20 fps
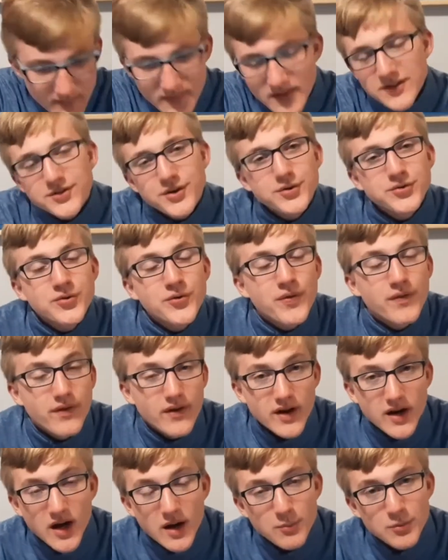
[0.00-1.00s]
It's also
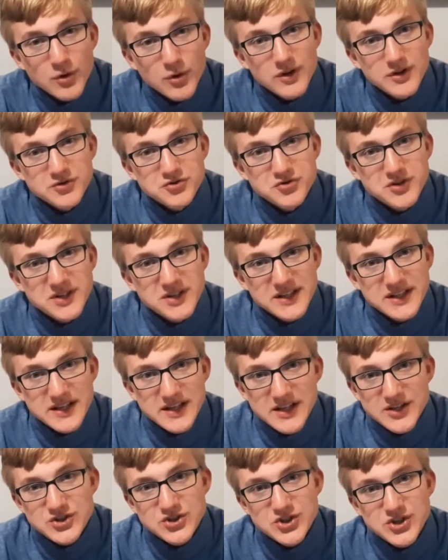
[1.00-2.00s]
phenomenal at treating
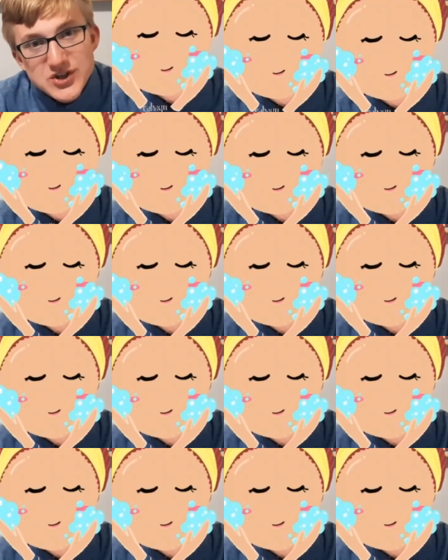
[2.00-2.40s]
itchy